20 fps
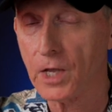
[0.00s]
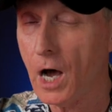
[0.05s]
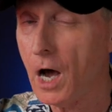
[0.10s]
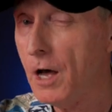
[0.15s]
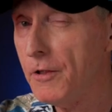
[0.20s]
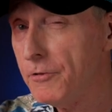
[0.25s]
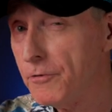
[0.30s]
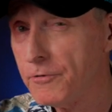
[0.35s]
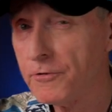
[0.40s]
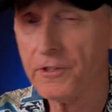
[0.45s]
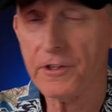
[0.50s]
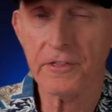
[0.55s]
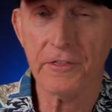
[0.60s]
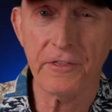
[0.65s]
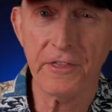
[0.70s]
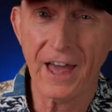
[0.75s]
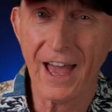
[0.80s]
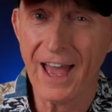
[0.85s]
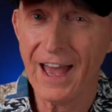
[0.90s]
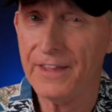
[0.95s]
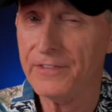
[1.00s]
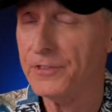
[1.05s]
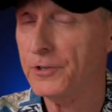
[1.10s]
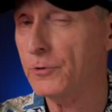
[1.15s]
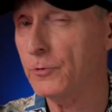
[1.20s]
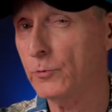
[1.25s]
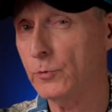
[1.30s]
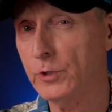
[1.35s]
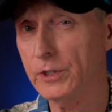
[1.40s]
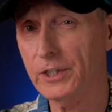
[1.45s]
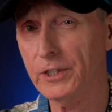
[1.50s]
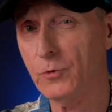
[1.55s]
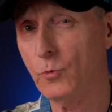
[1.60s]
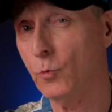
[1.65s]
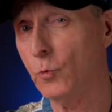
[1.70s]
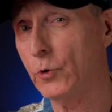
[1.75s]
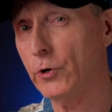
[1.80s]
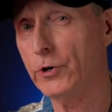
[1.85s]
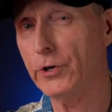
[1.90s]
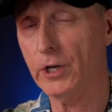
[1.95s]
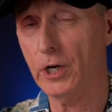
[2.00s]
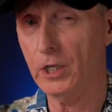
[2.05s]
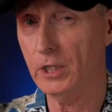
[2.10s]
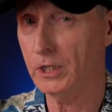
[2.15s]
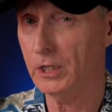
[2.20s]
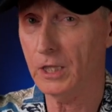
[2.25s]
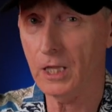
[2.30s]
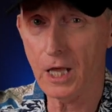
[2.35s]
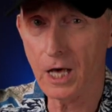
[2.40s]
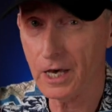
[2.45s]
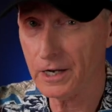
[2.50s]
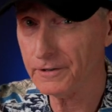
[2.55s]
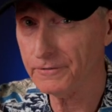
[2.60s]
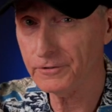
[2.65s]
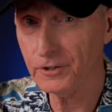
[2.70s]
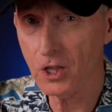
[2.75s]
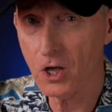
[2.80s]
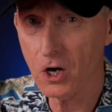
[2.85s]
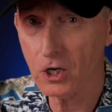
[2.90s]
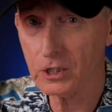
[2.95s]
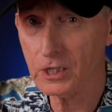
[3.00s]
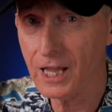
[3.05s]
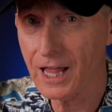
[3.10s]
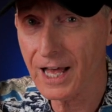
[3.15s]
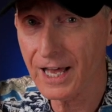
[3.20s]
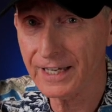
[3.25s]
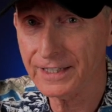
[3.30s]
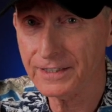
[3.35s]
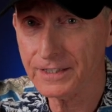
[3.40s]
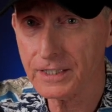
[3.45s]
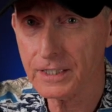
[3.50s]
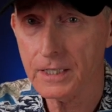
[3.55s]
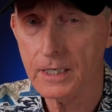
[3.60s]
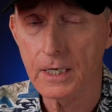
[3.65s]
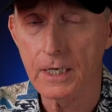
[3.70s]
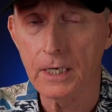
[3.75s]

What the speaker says: Other than that, there really weren't a lot of long lines.